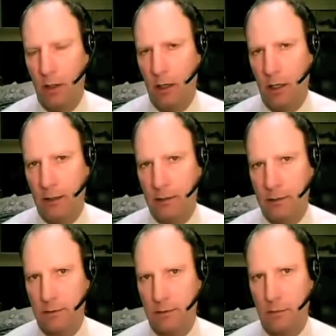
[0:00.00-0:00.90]

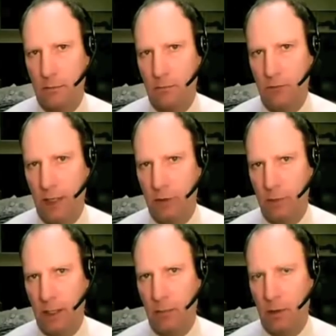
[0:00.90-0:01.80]
founded
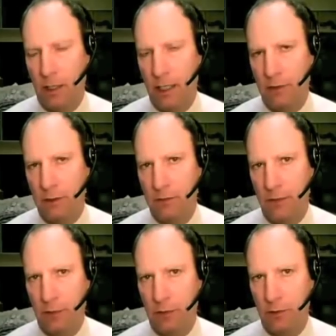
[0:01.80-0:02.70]
by Mark Evans,
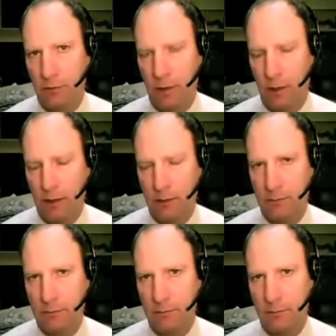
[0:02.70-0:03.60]
founder of
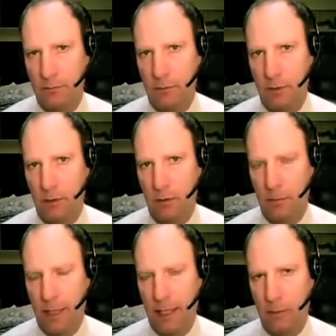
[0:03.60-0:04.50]

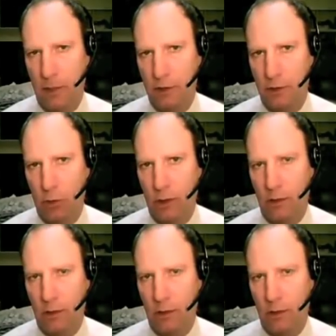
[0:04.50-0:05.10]
Magnum Hunter Oil.